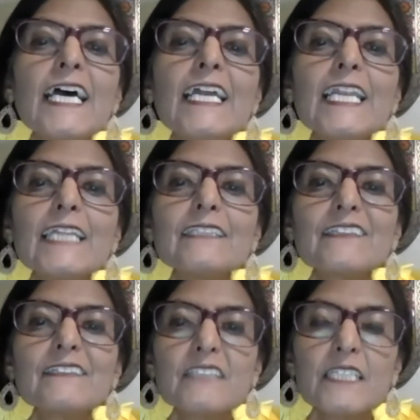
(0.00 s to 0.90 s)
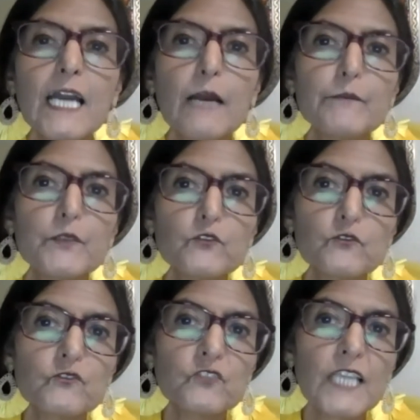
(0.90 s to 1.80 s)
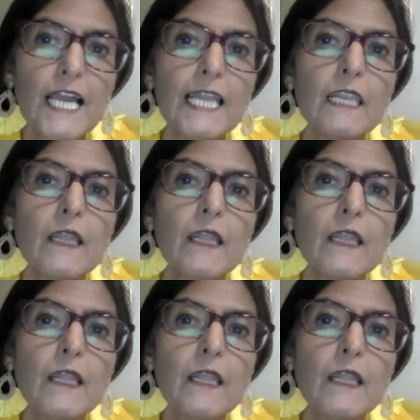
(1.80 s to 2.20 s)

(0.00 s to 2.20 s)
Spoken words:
en Letras y Cambio Social.